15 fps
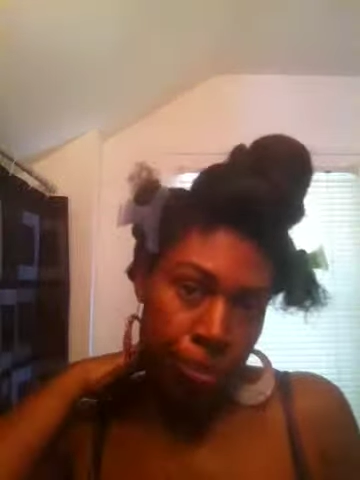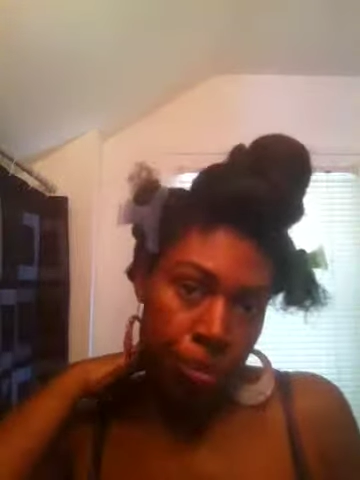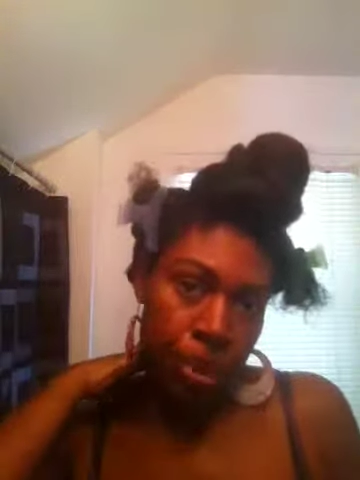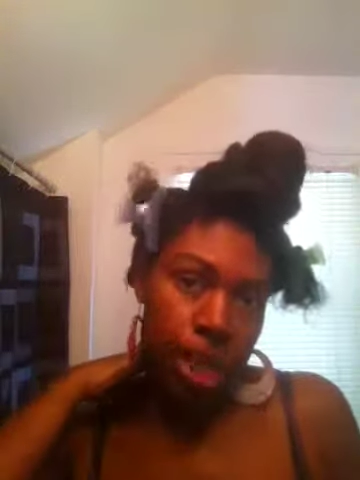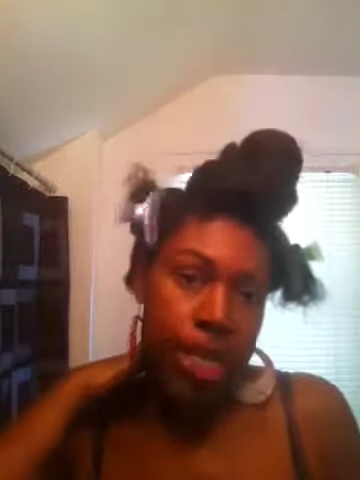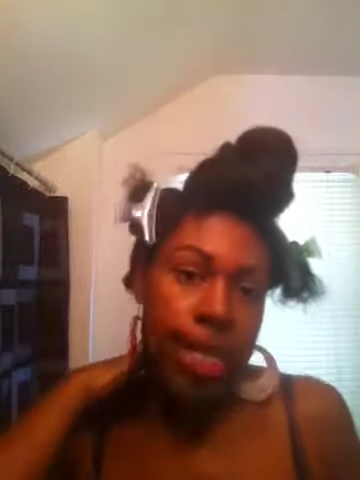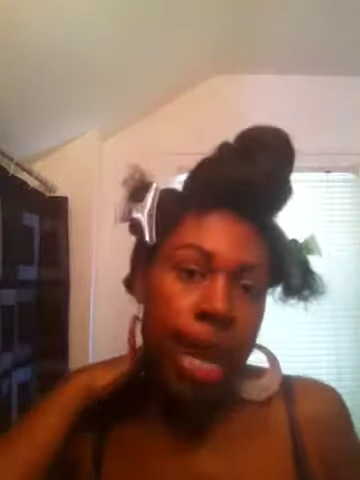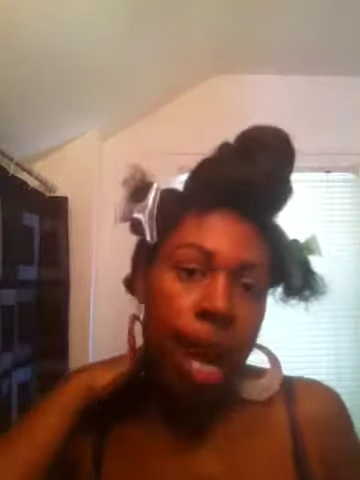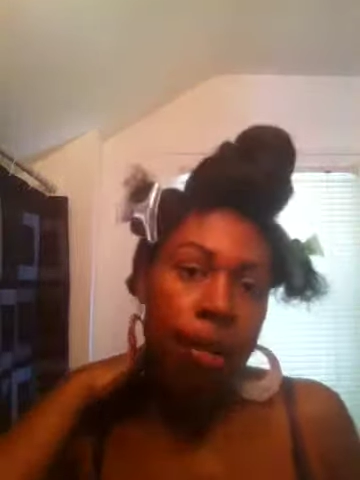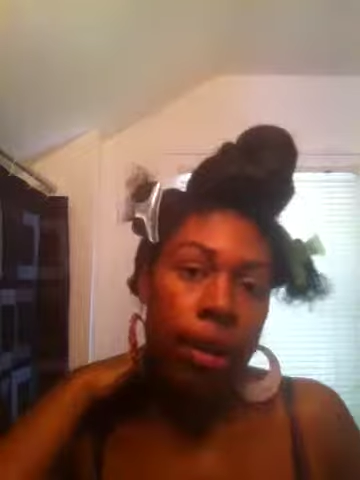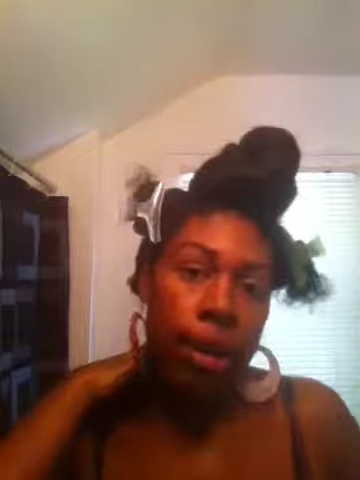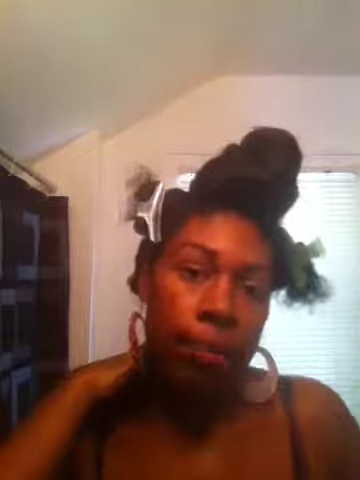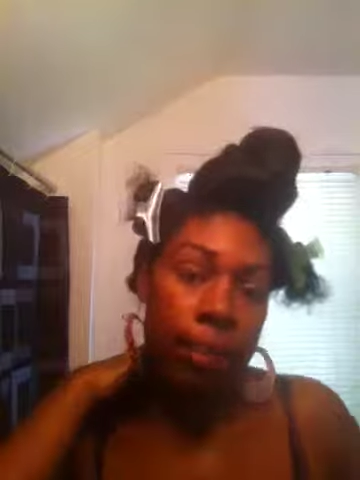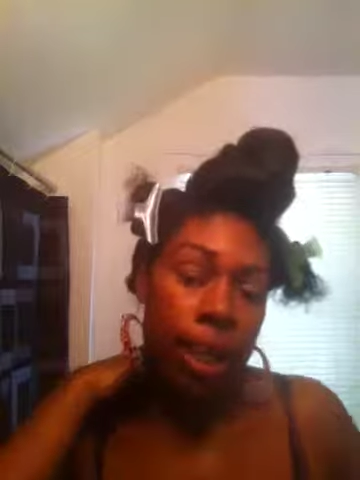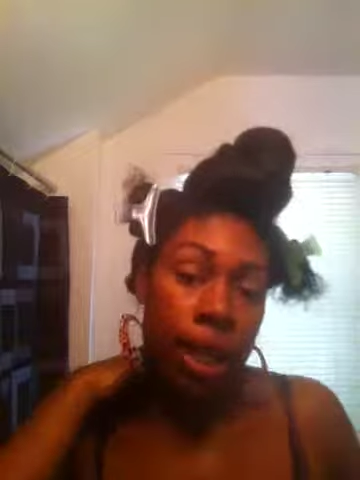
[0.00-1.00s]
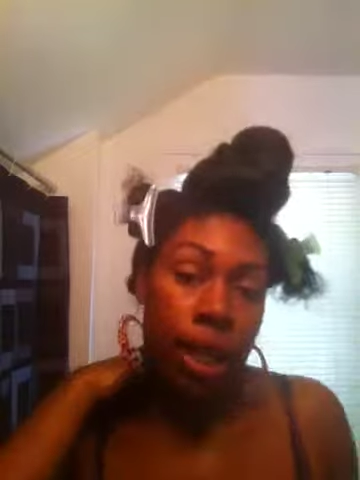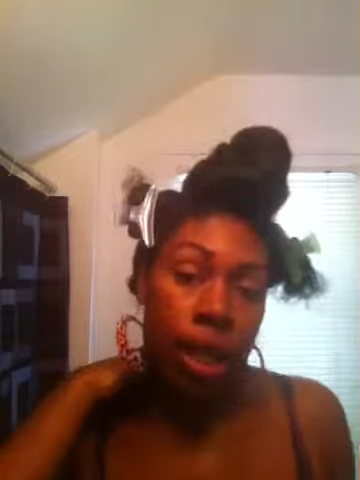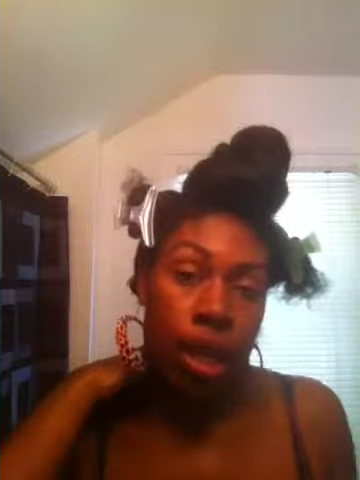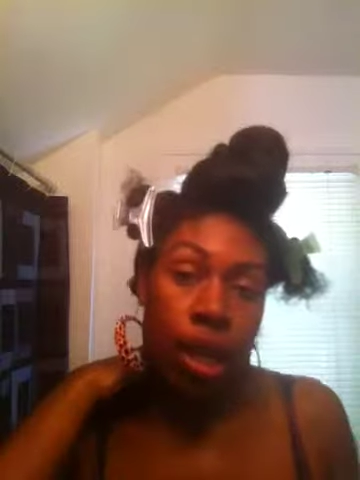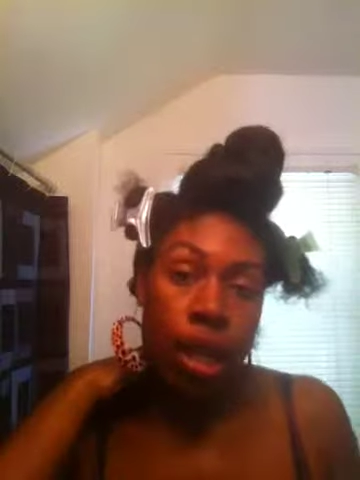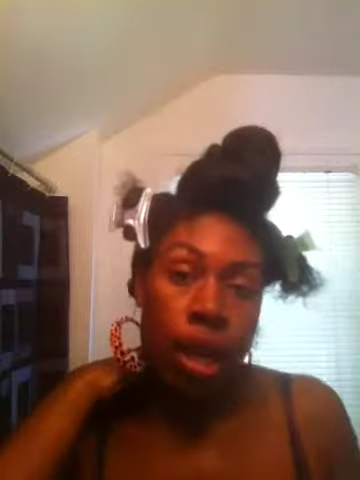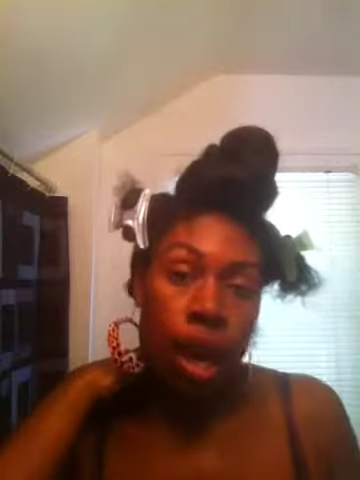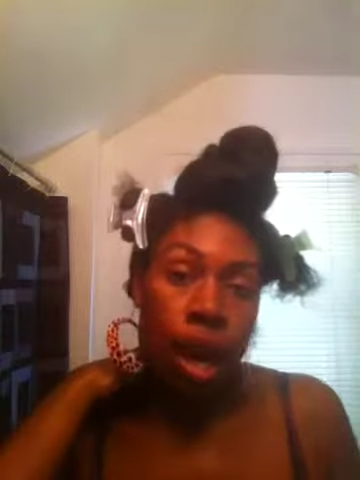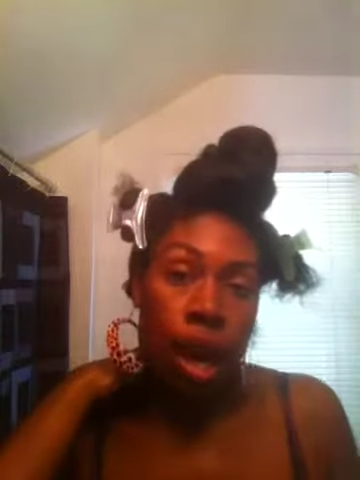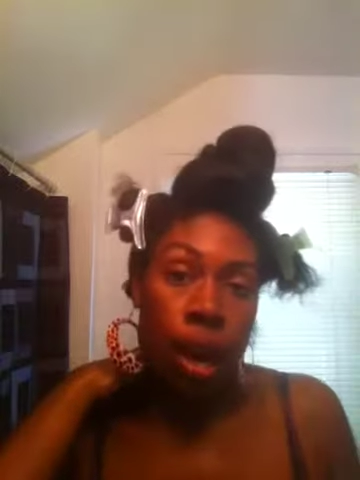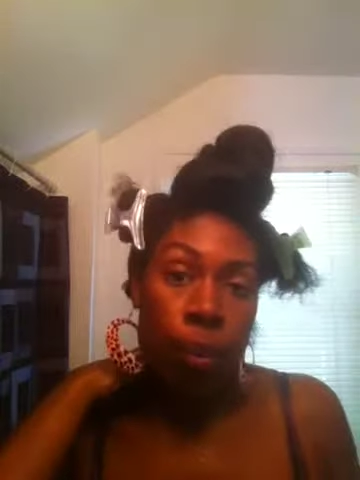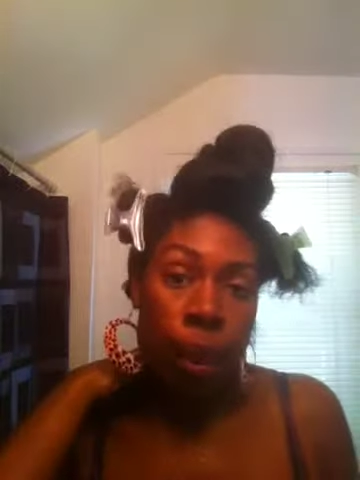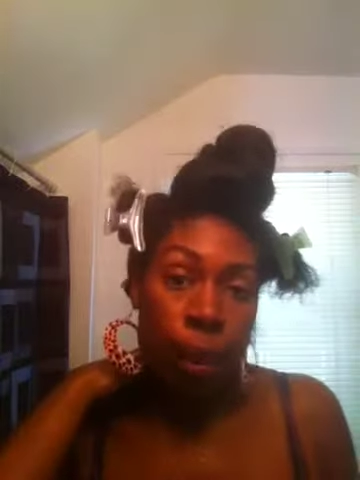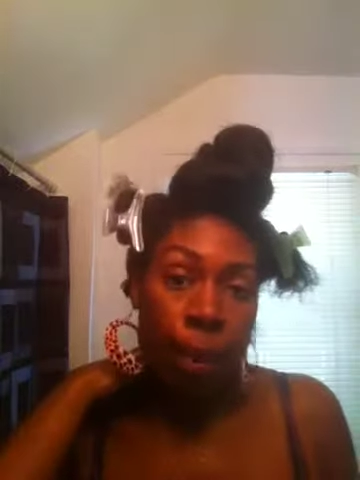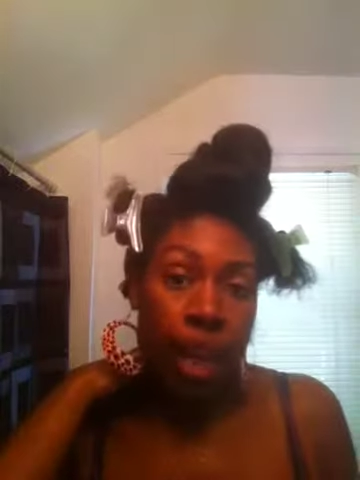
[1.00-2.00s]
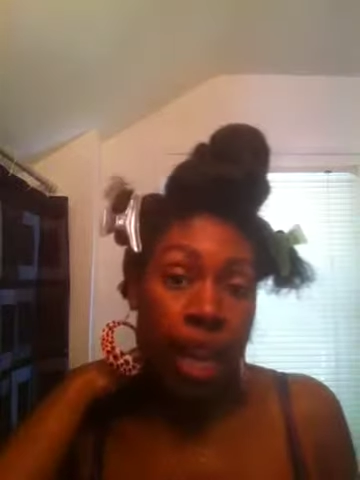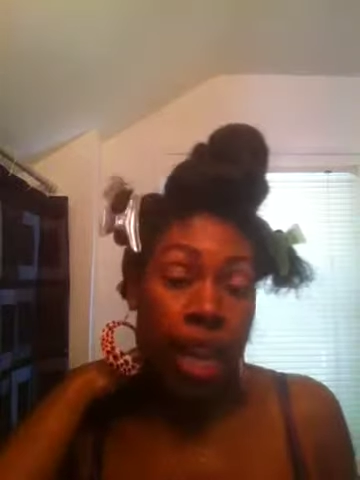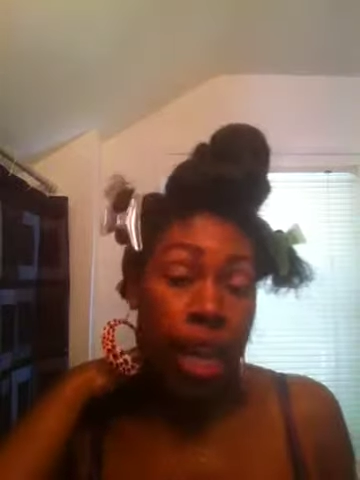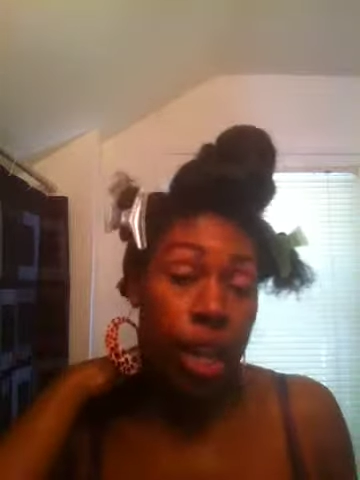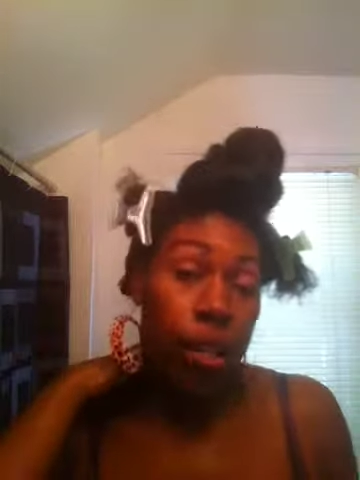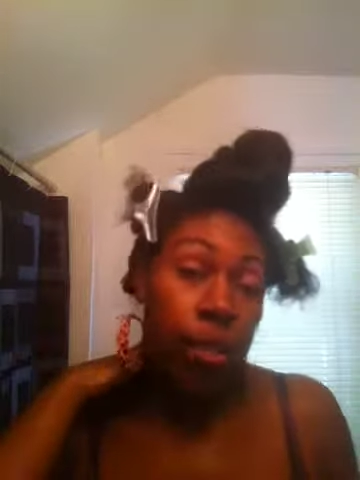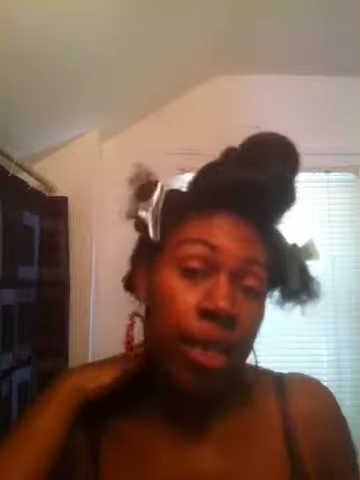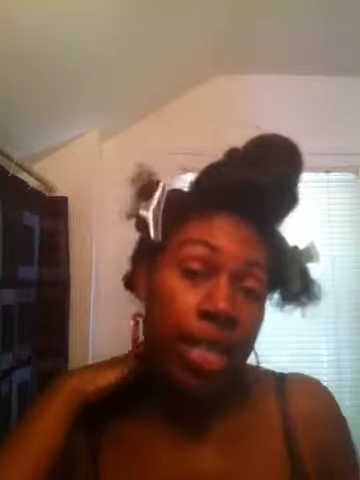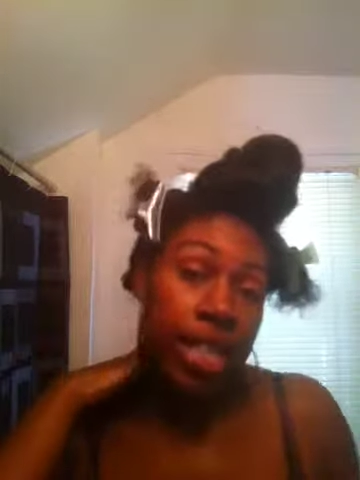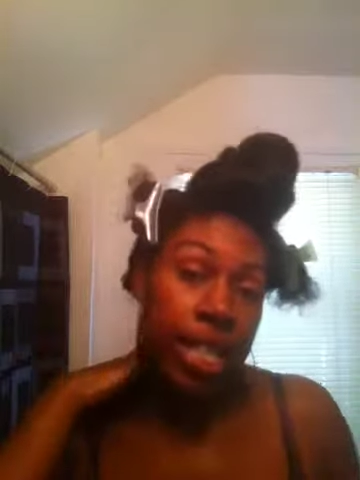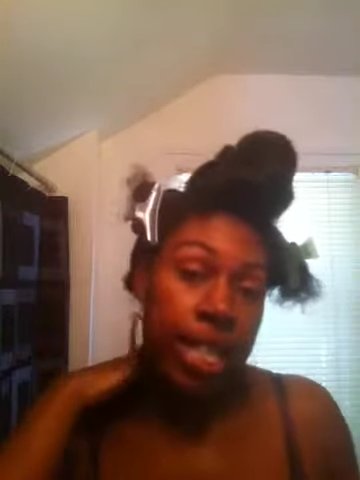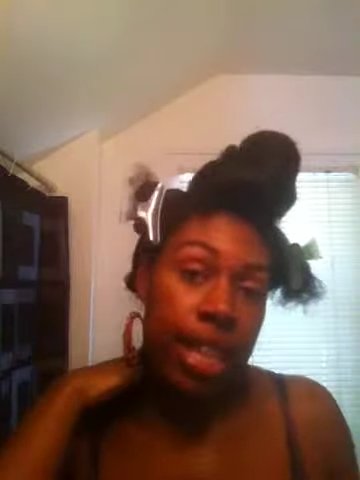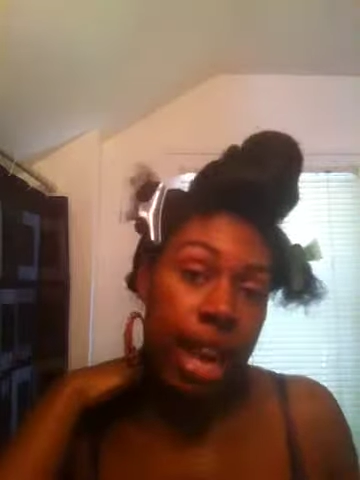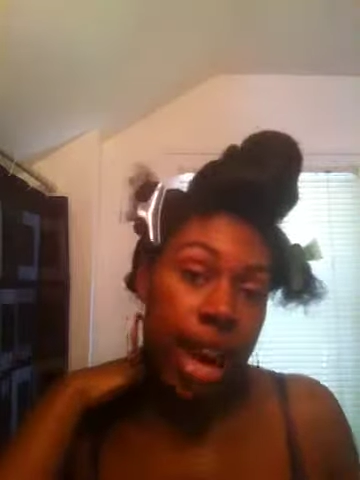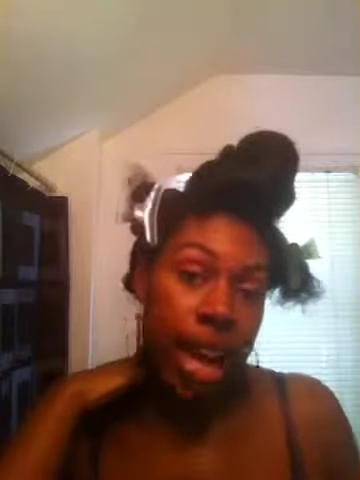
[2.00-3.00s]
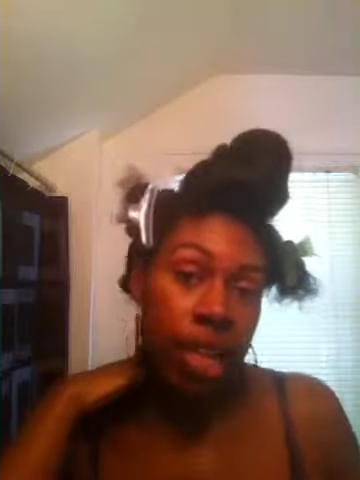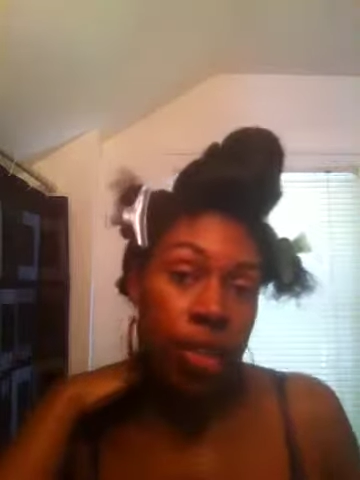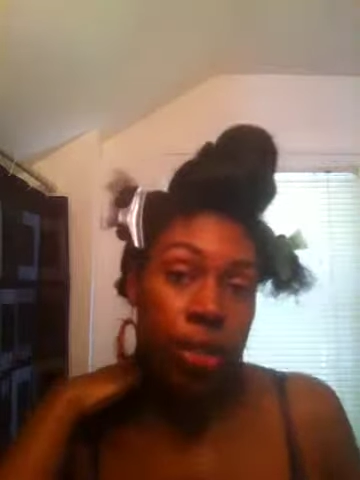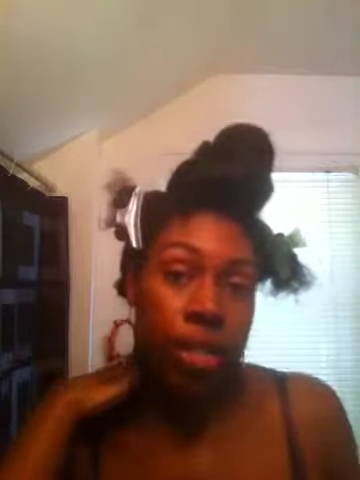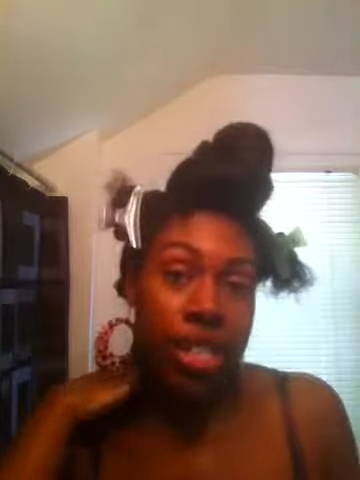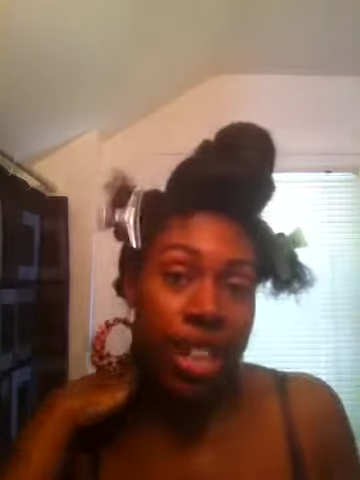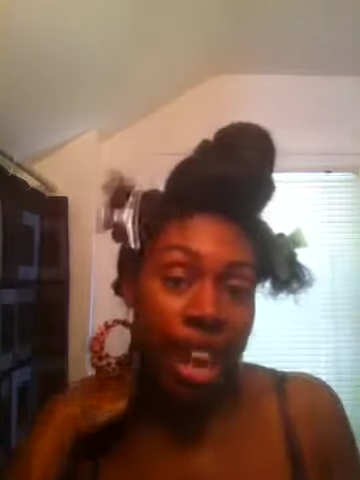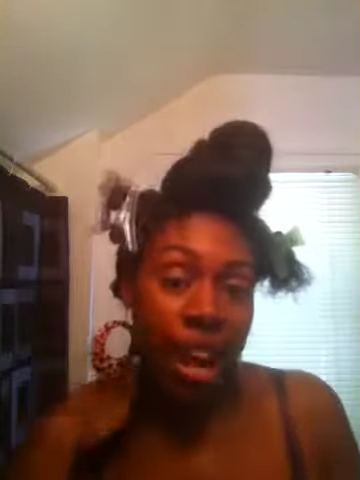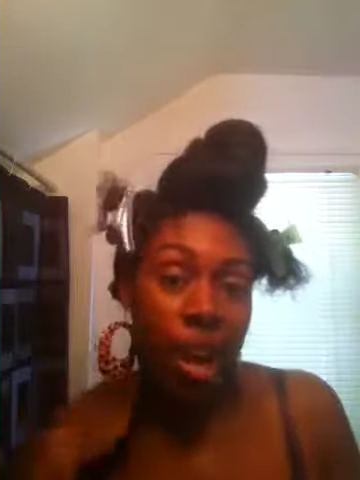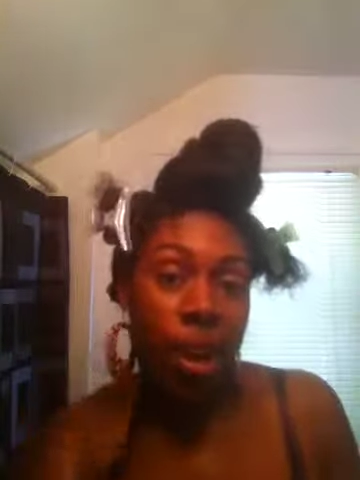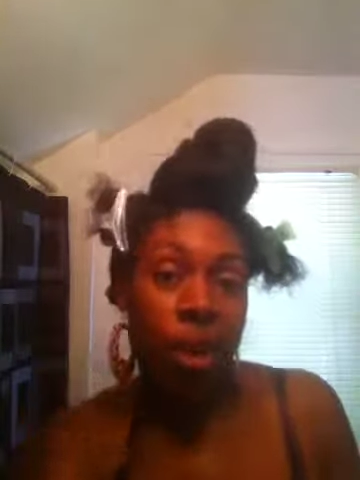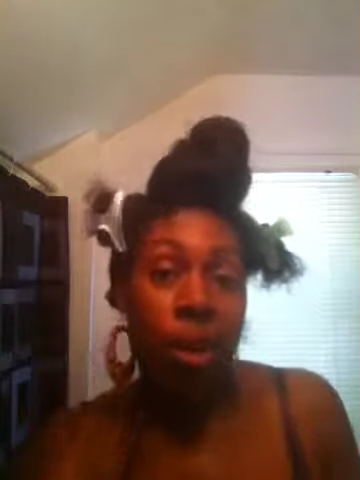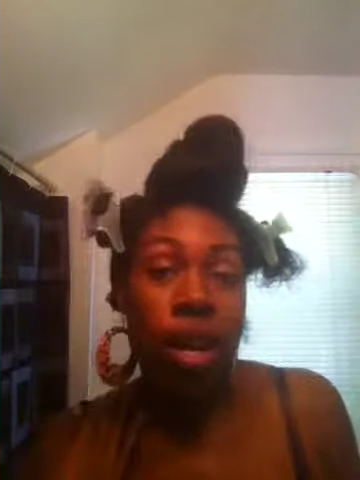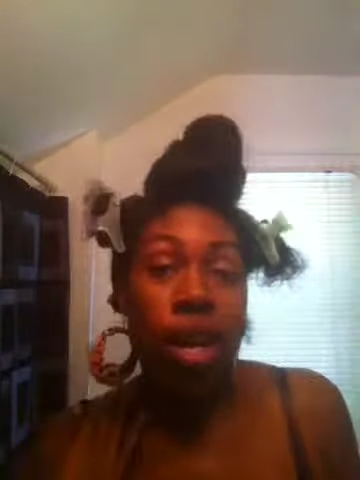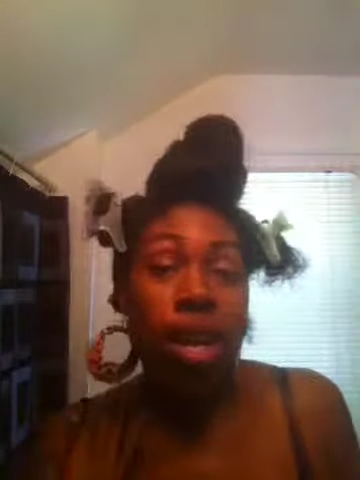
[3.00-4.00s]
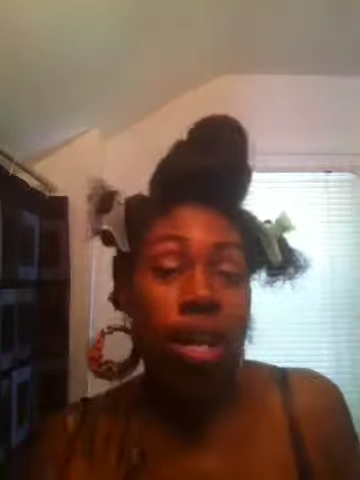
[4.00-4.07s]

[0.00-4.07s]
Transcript: style could be replicated, and you can see the actual style